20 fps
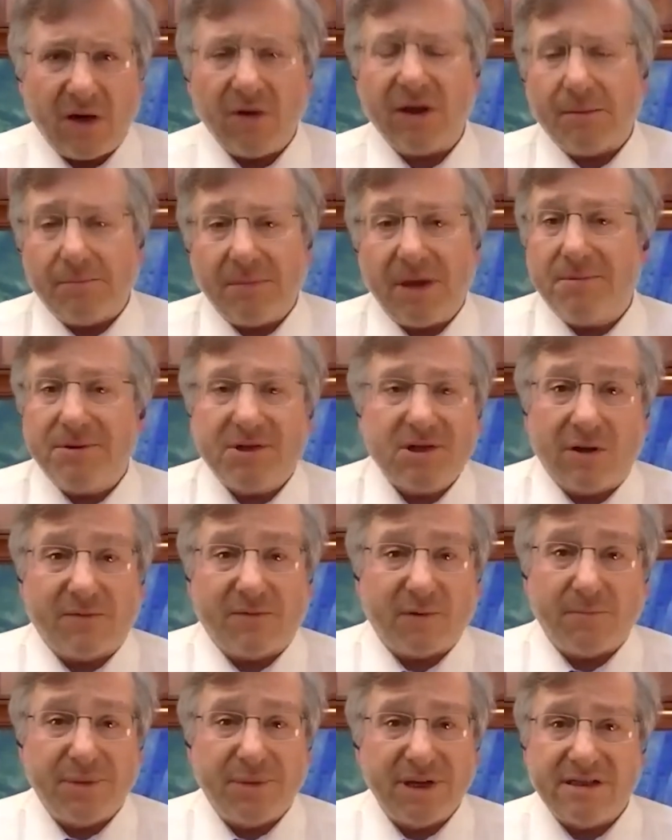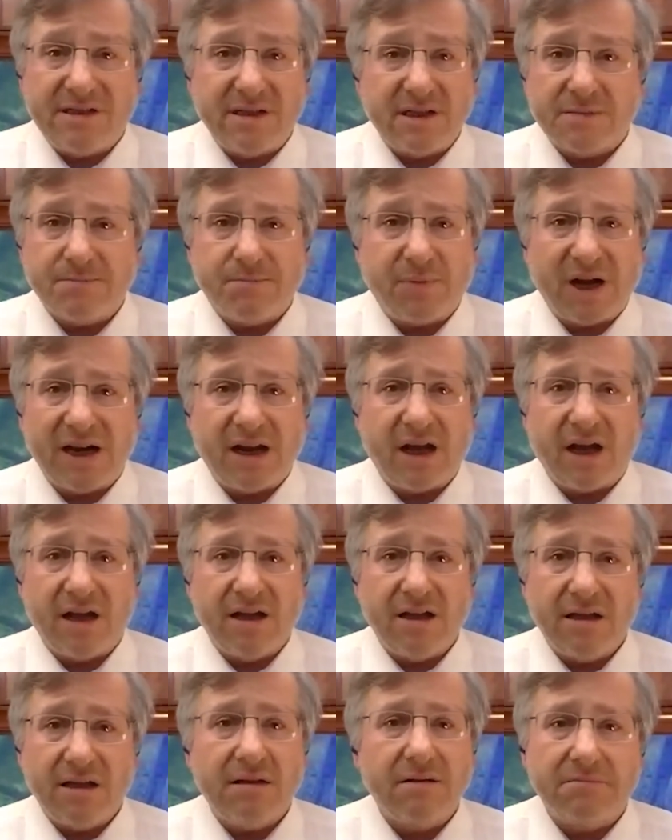Okay, maybe it's good for business, but
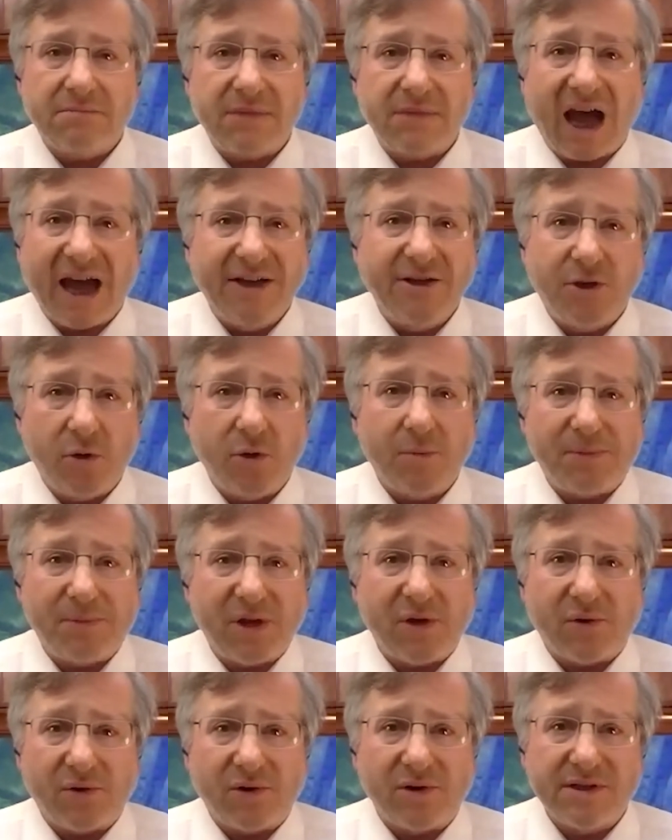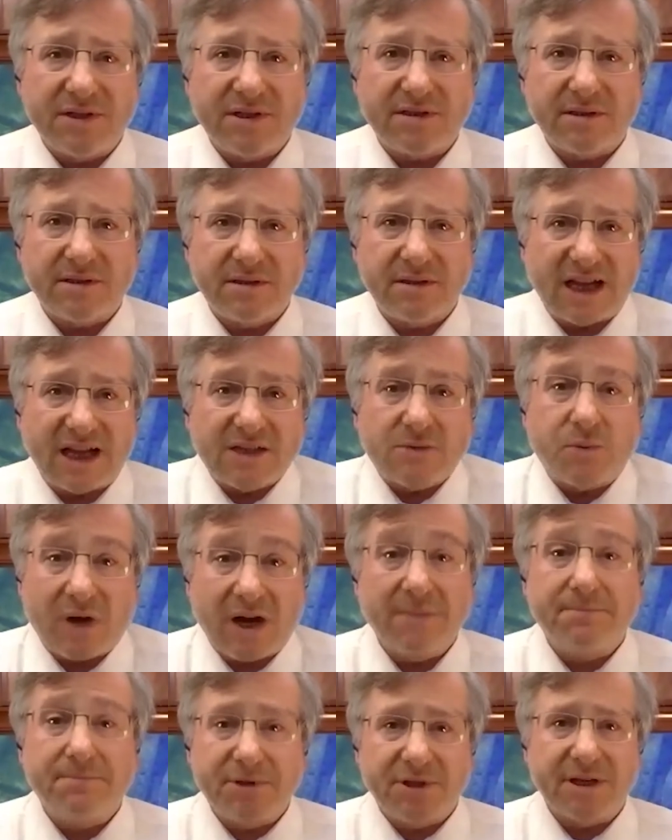I do it because that's
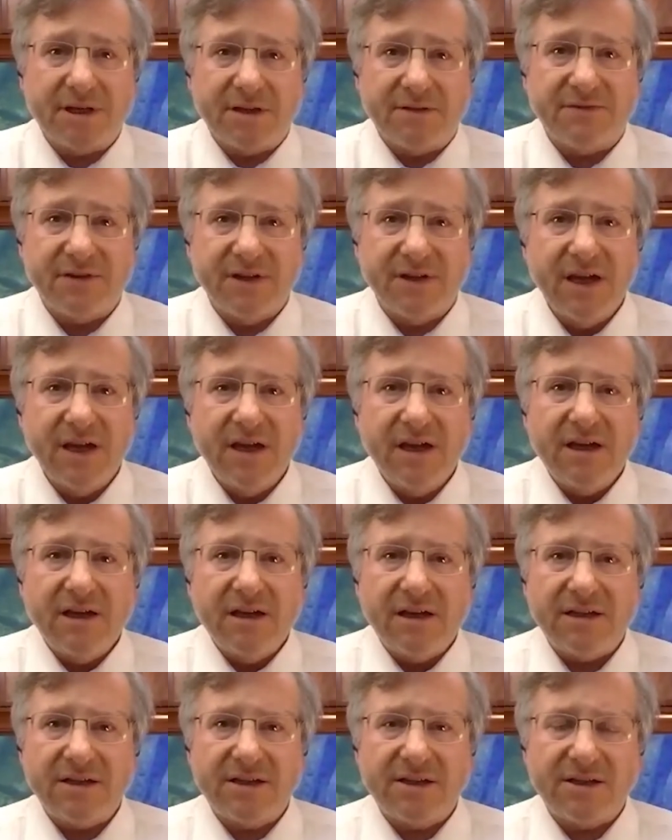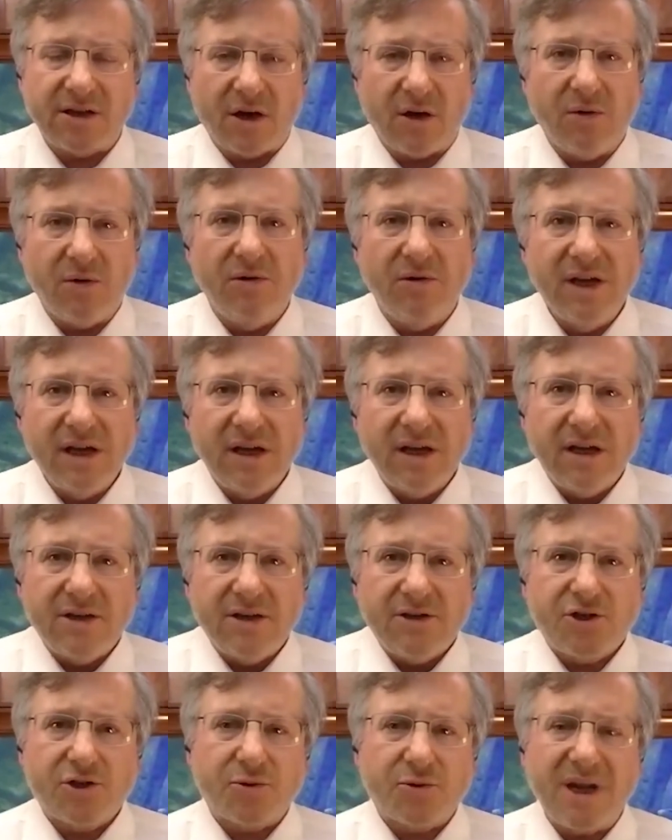what I believe. Yeah. So
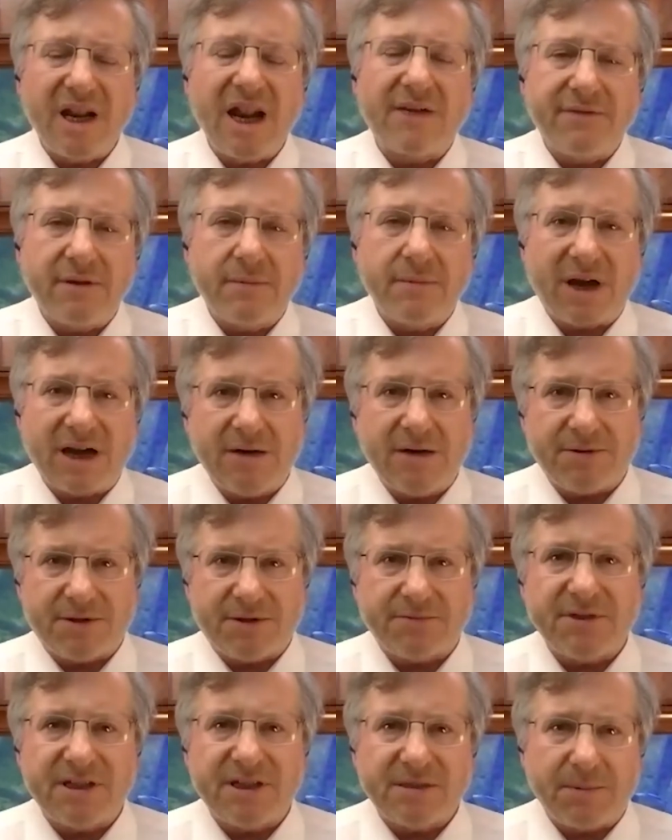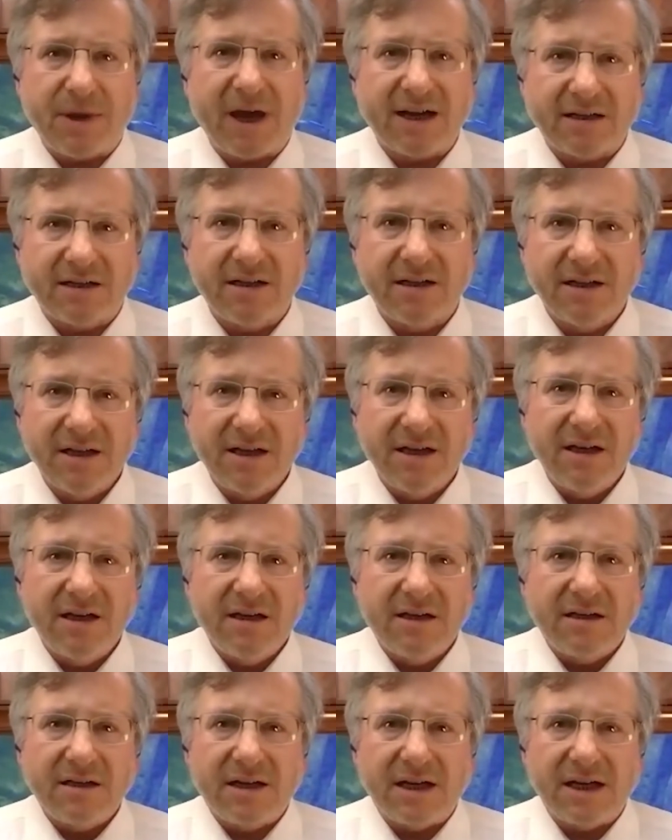treat everybody with respect,
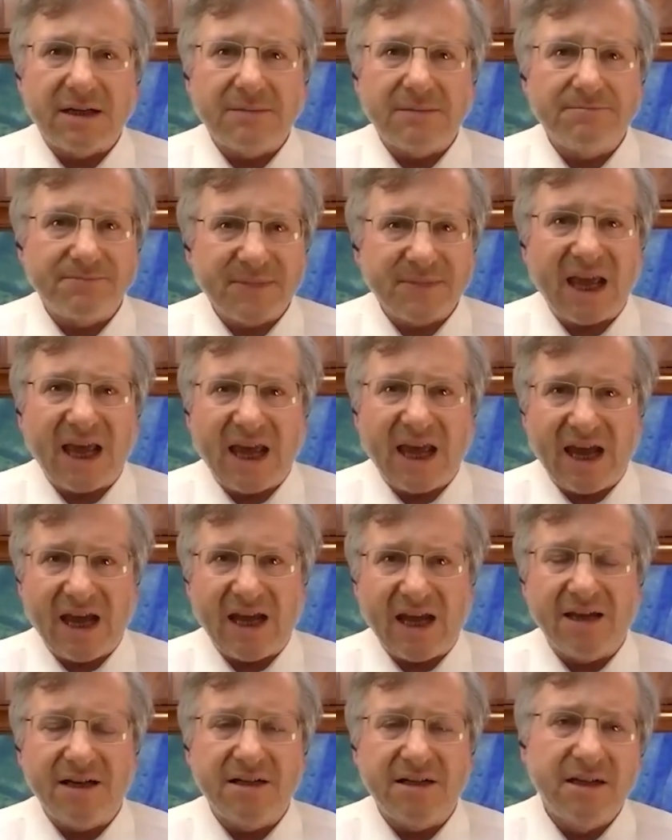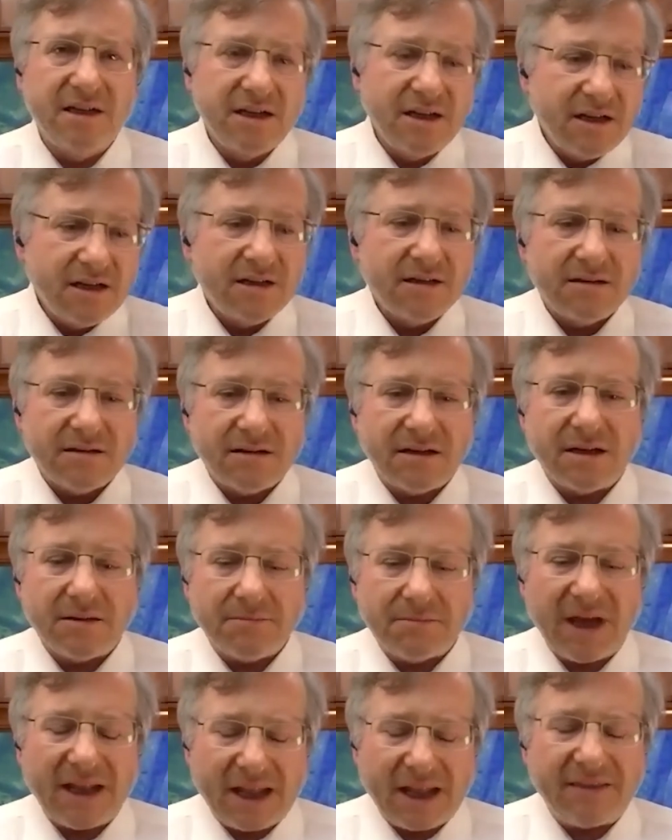um, and.
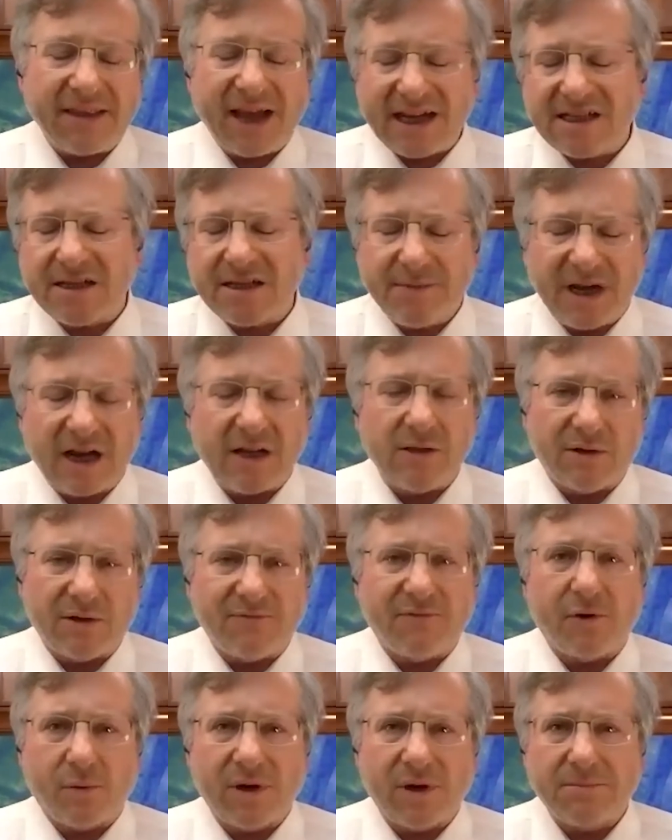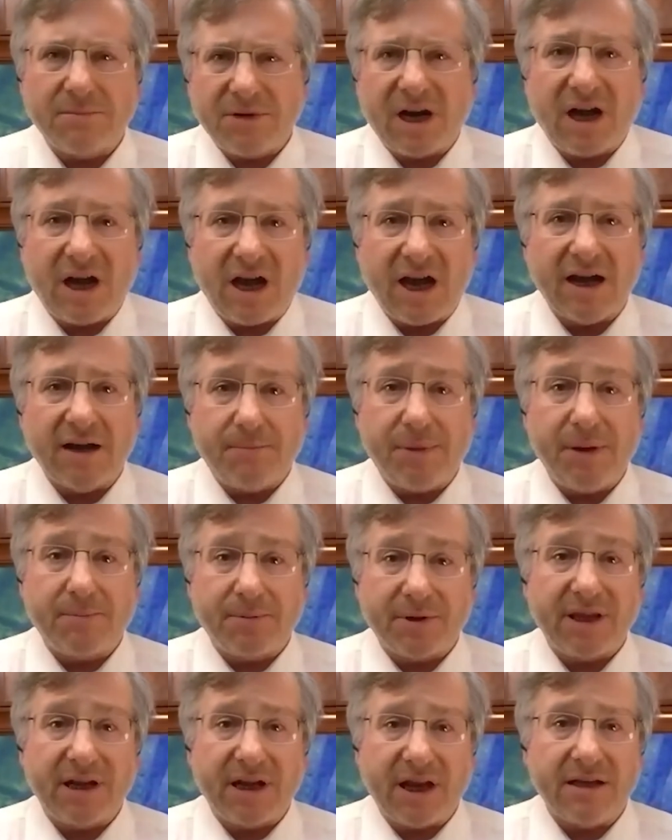Uh, and, and that's something I look for when I'm going to hire
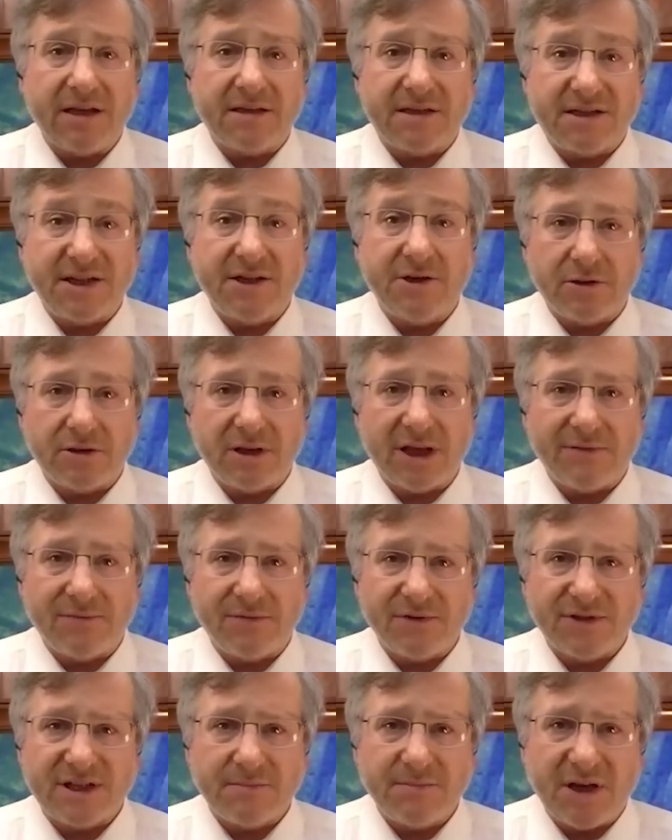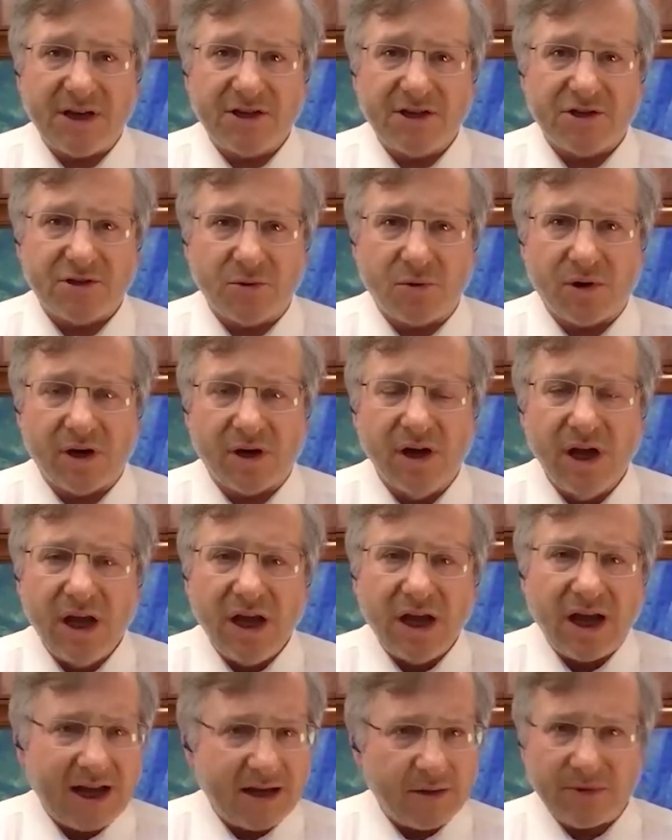people at, at senior levels, to make sure
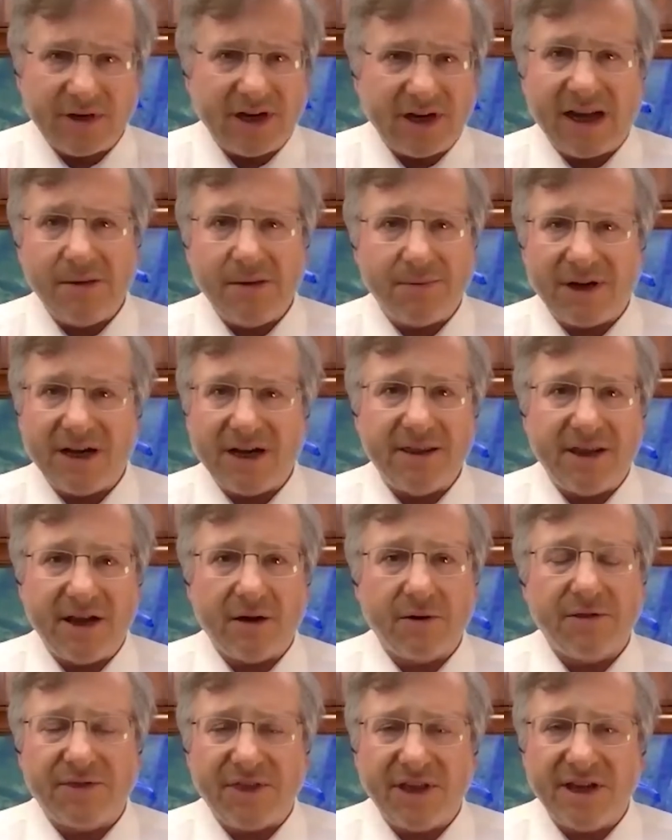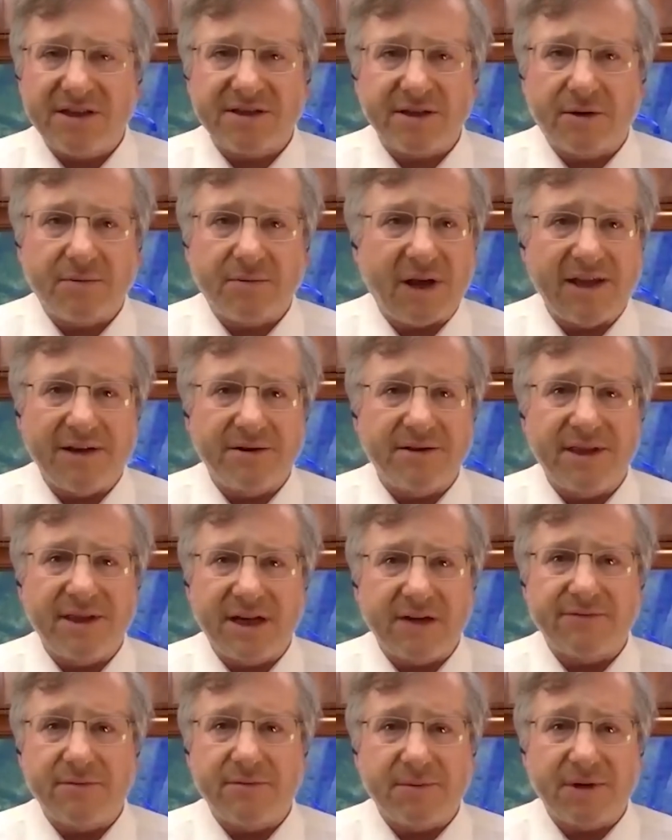I don't want anybody there who thinks they're greater
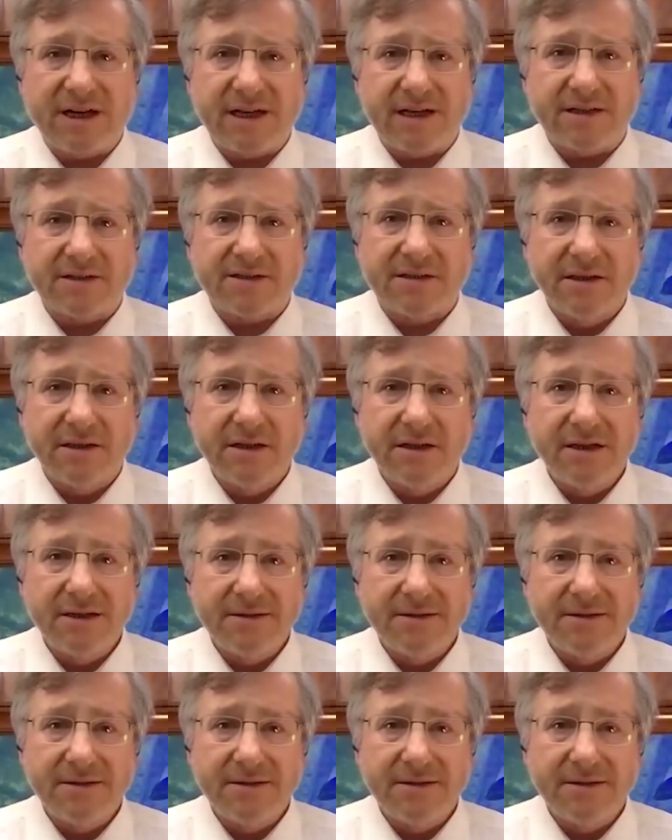than everybody else.